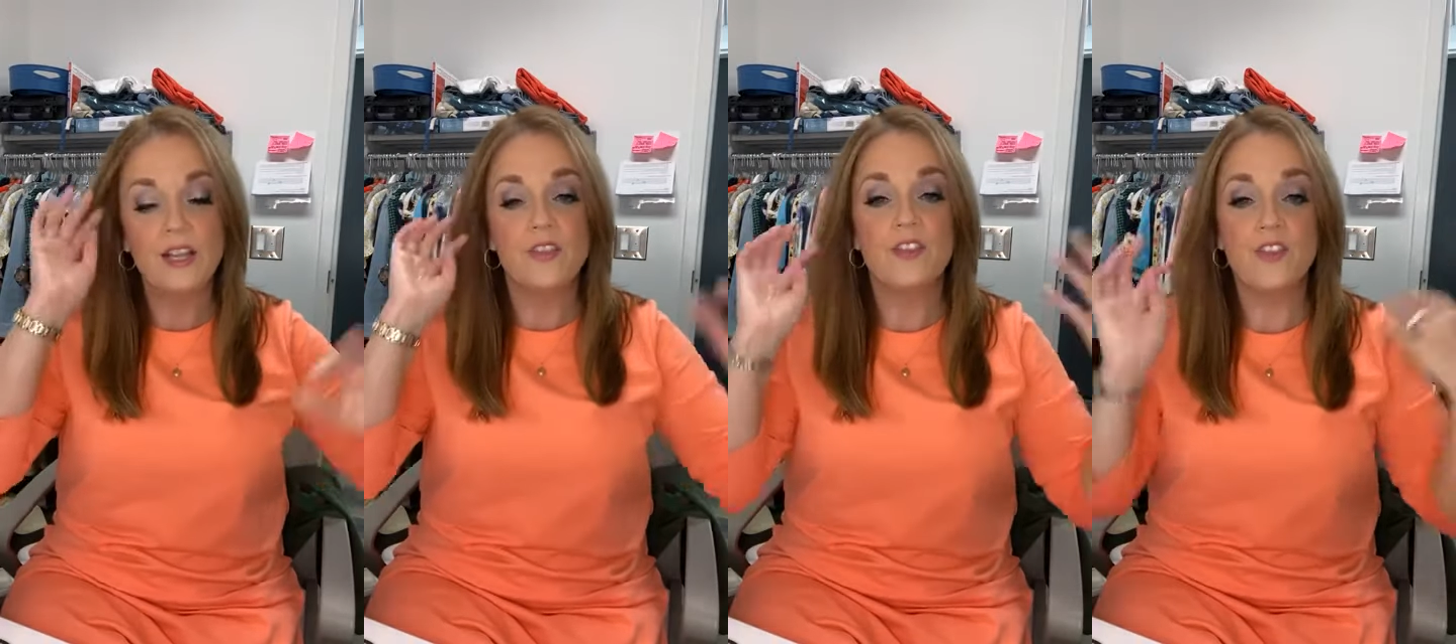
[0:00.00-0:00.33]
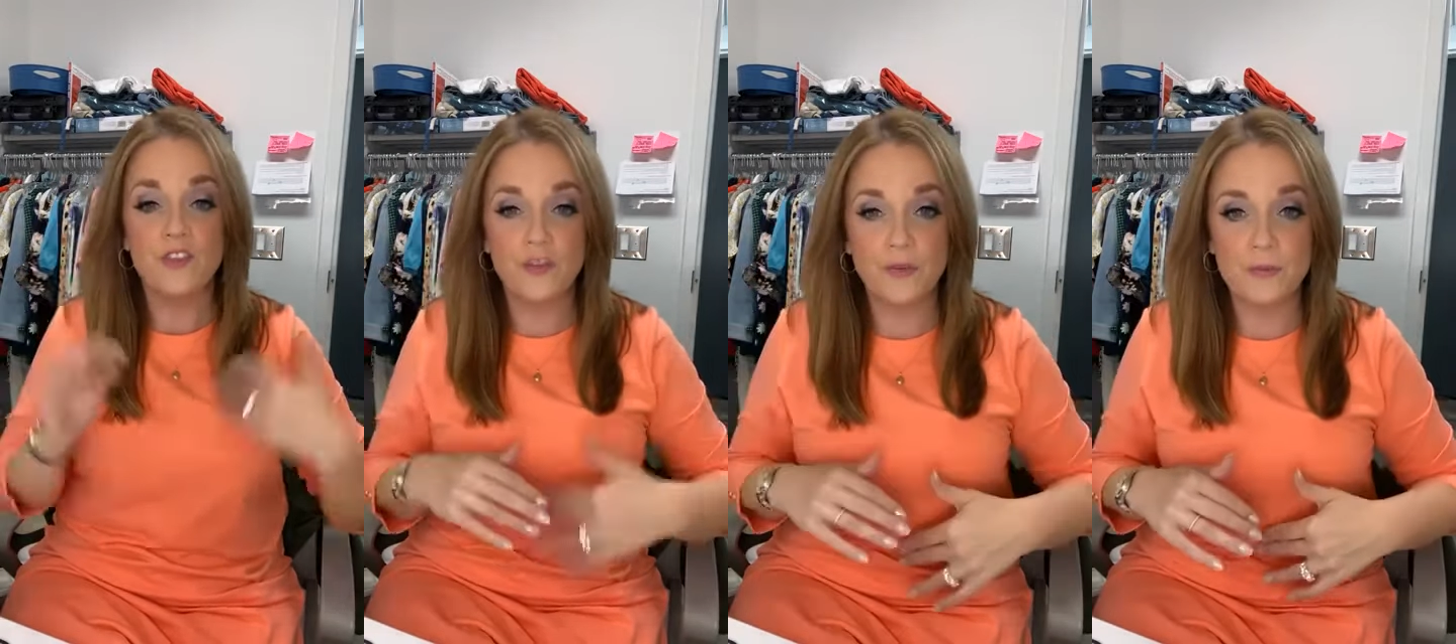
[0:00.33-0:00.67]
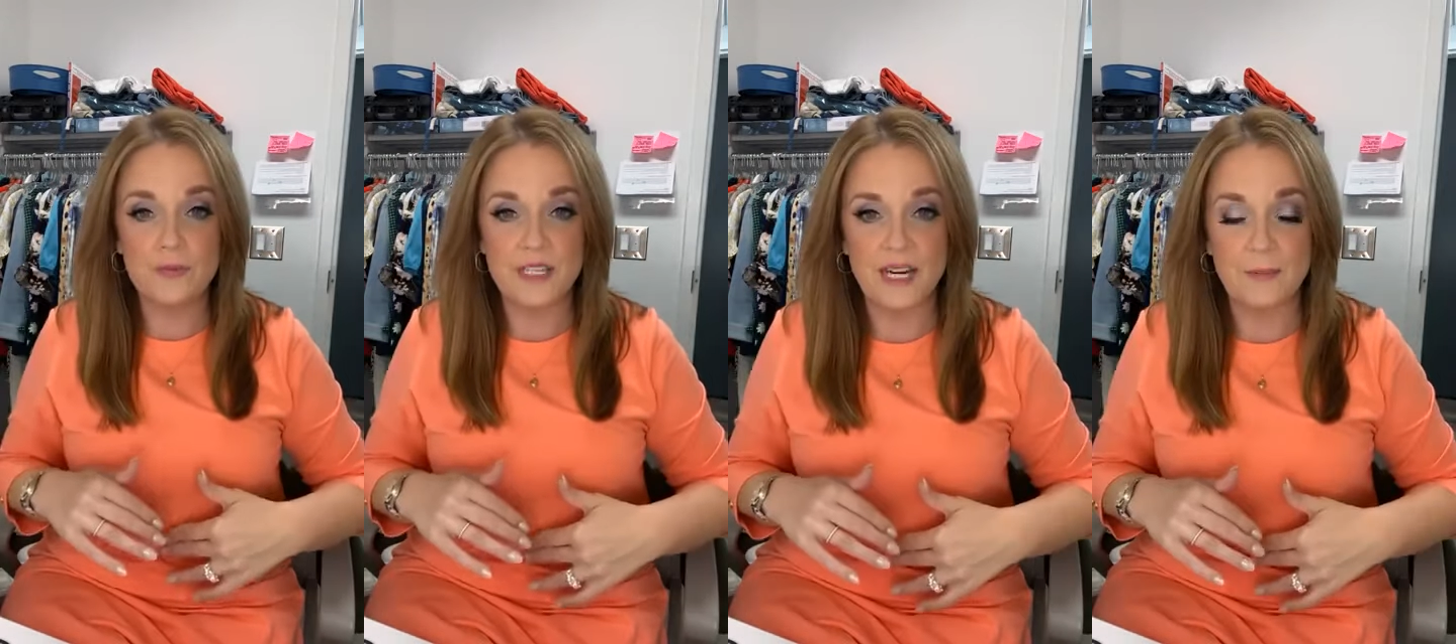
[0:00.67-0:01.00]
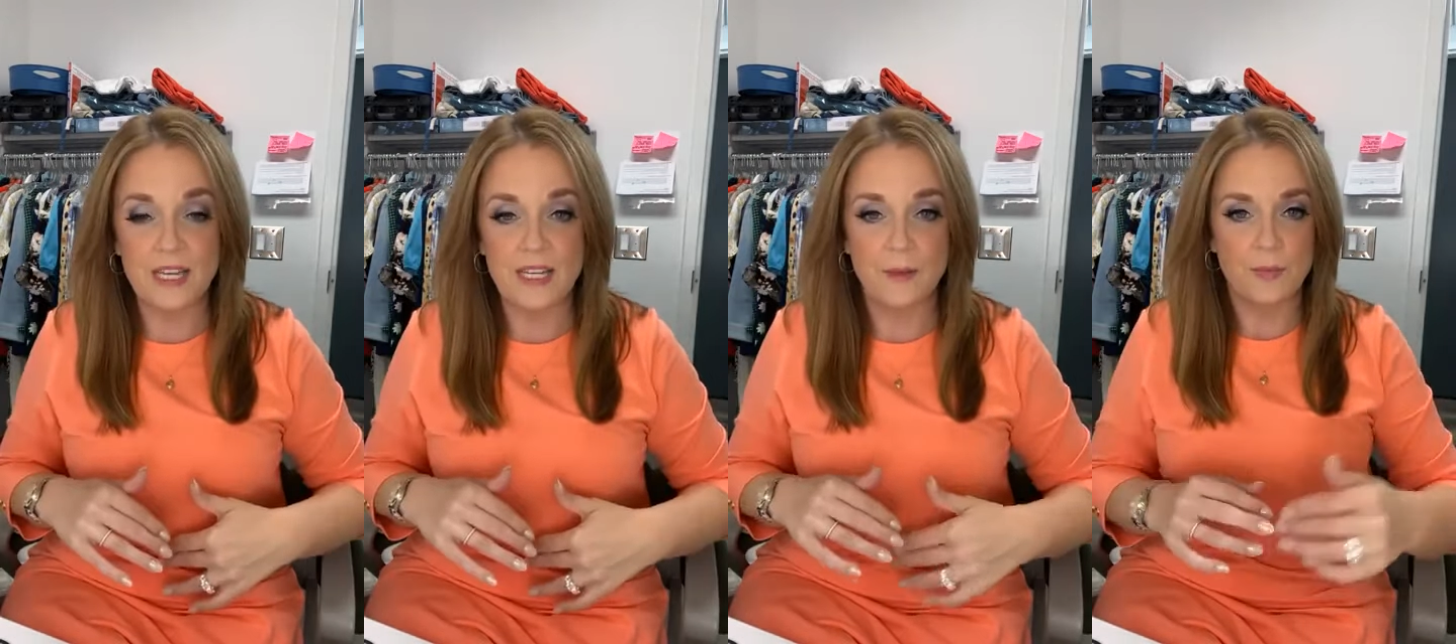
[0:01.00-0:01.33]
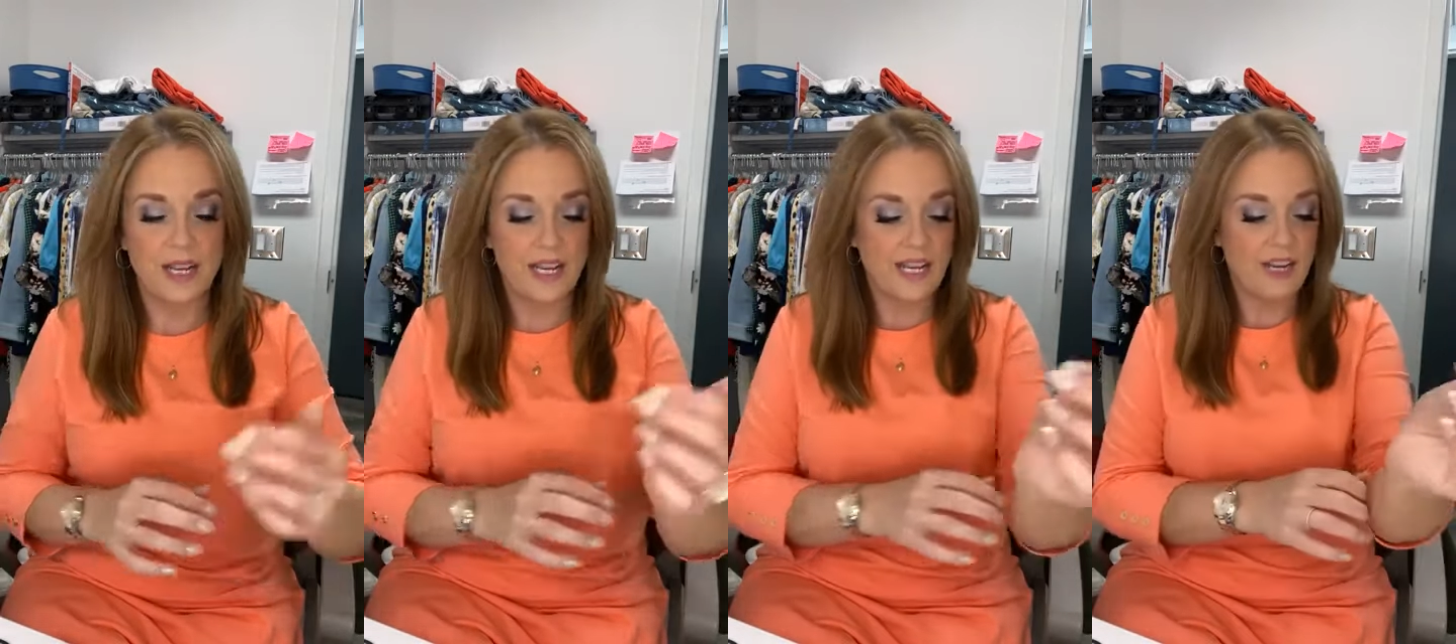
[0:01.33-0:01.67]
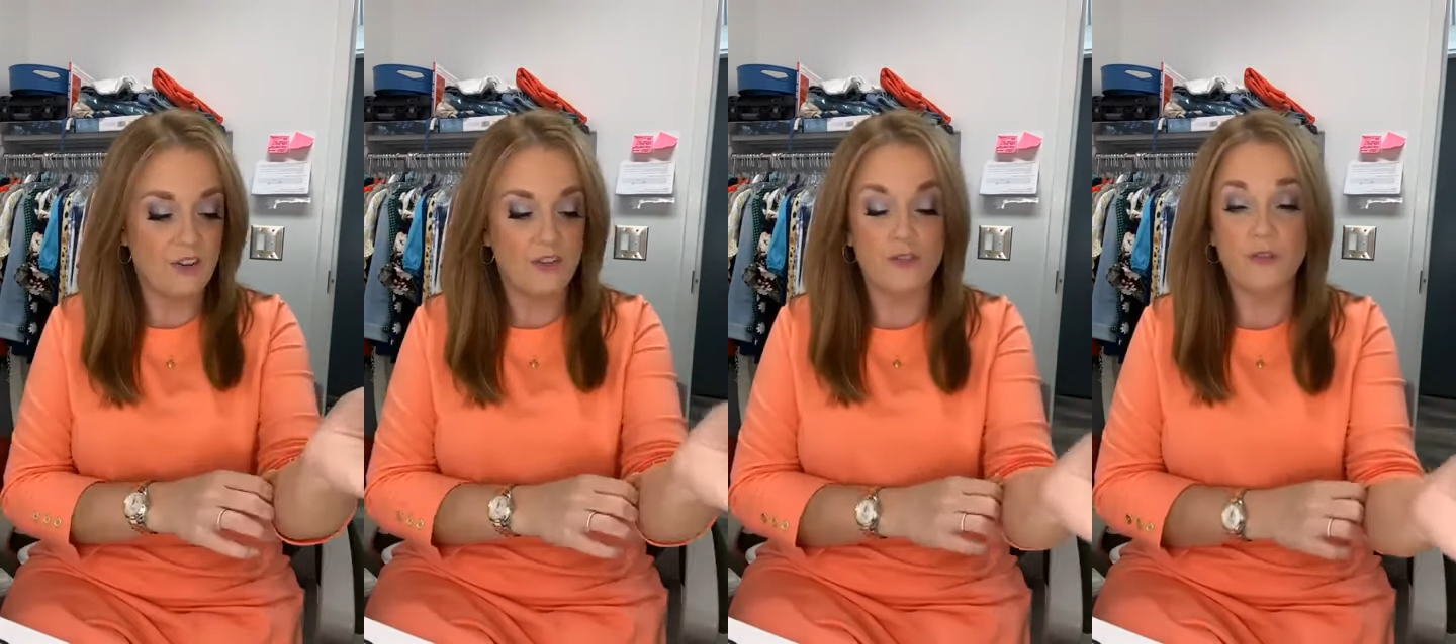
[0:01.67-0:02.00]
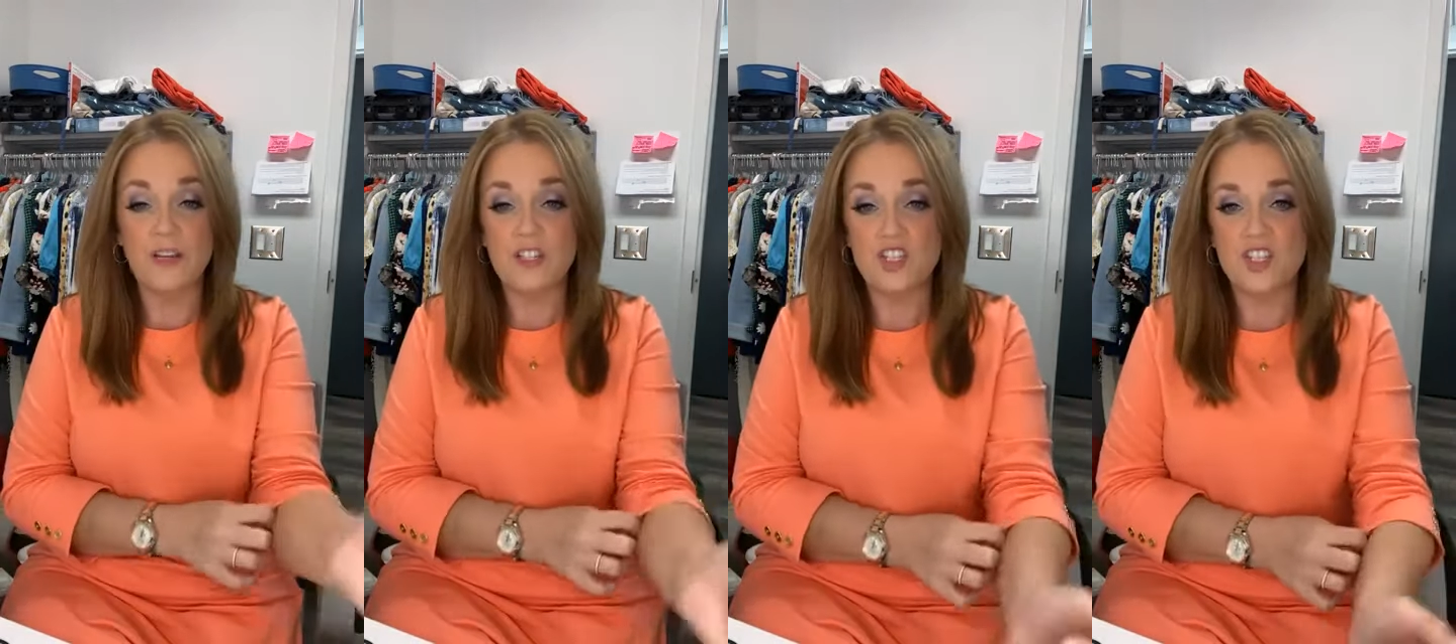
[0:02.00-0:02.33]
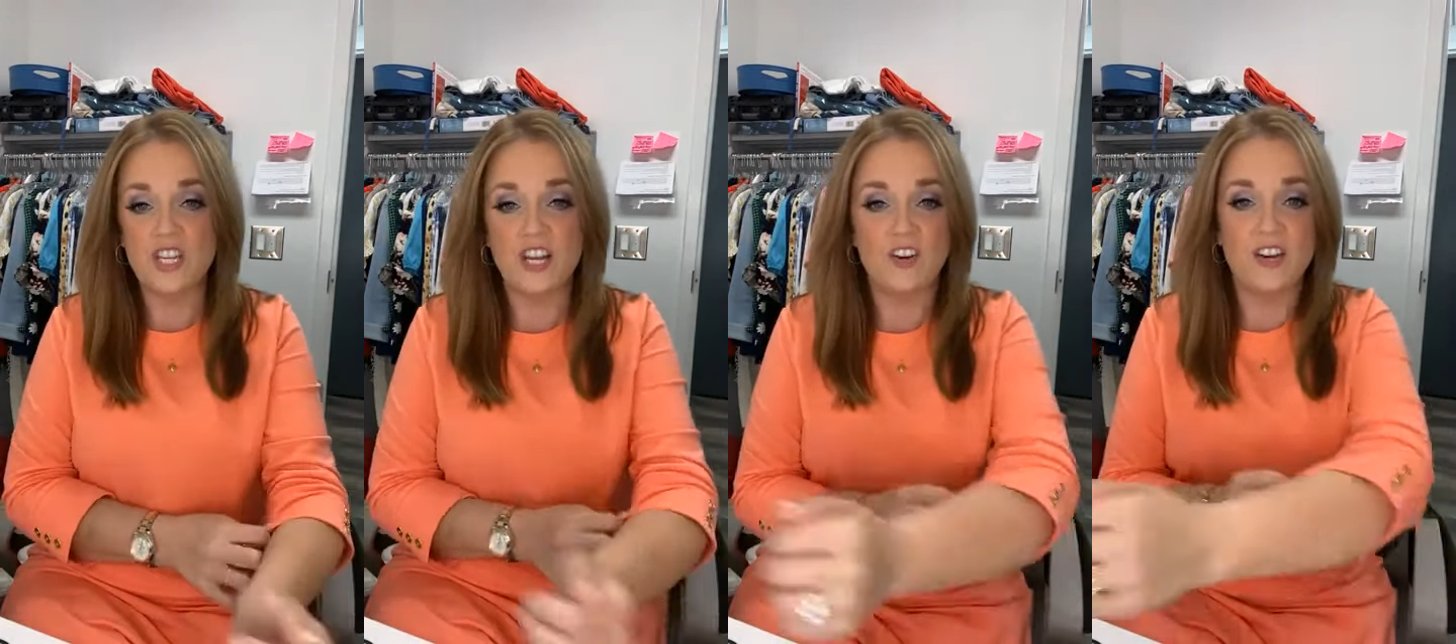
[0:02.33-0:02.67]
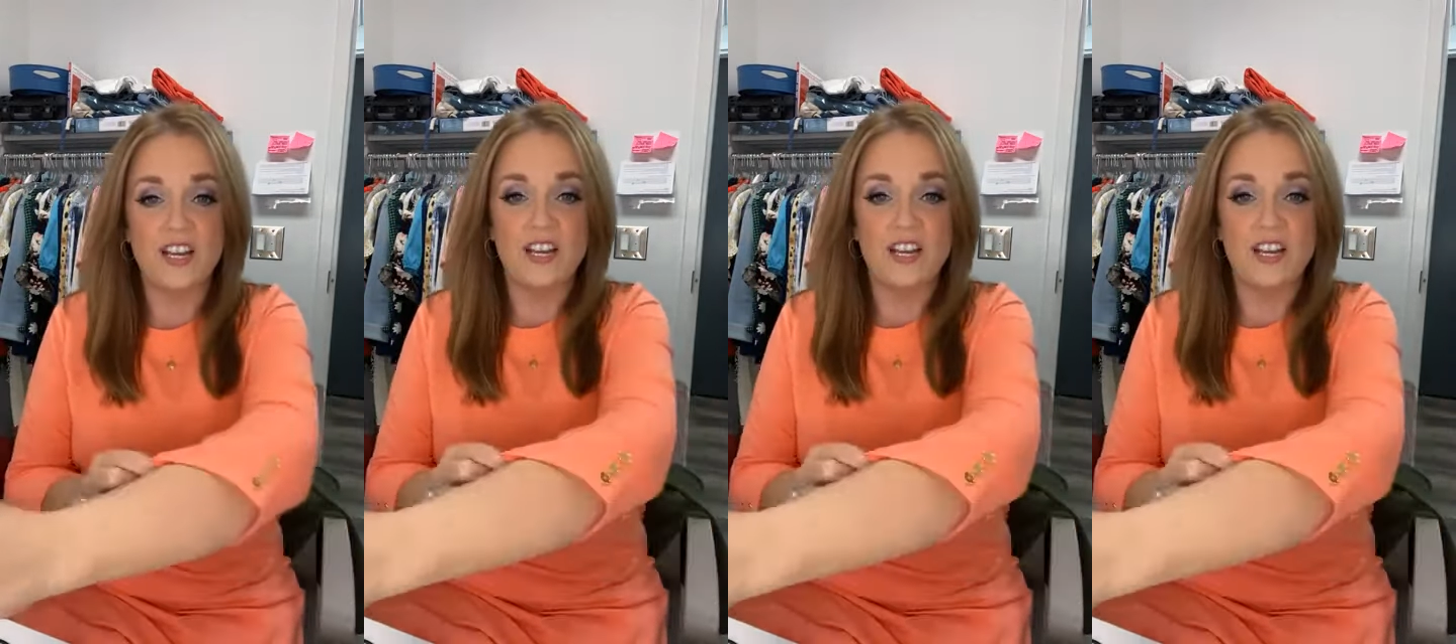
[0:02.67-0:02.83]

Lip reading: This is from Denim & Company and it's French Terry.